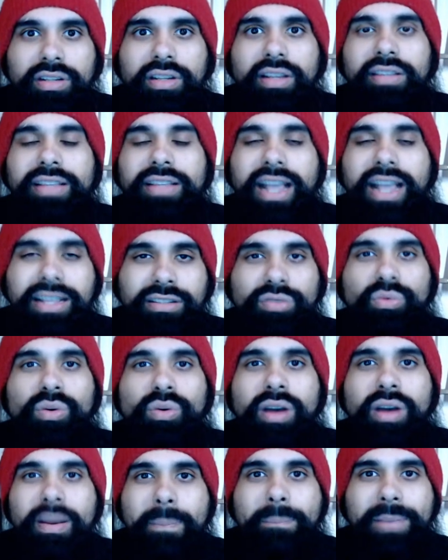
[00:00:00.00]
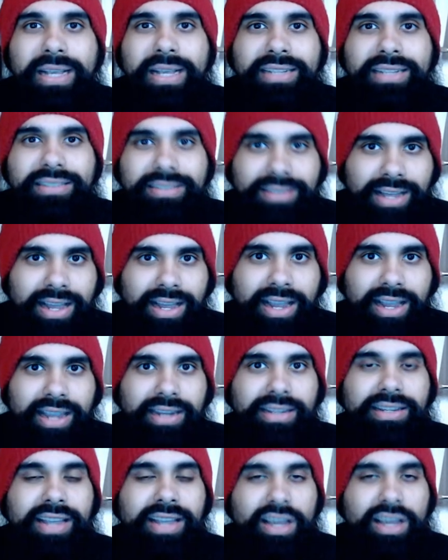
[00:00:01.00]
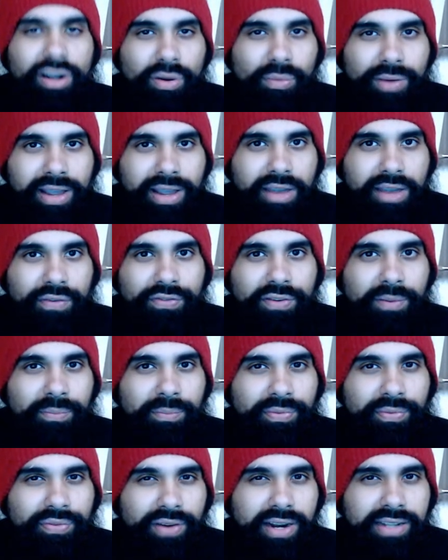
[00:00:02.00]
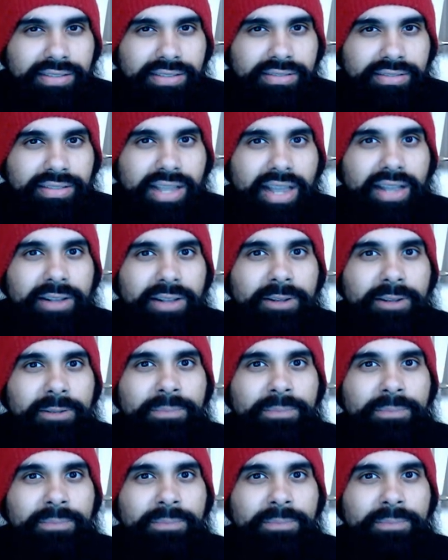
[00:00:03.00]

That's one big sign. Get away from friends that